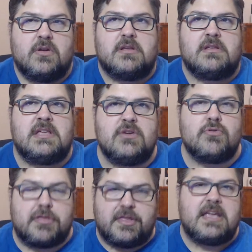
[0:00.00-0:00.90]

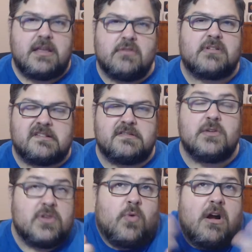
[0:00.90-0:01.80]
you think
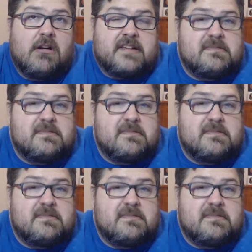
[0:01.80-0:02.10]
you are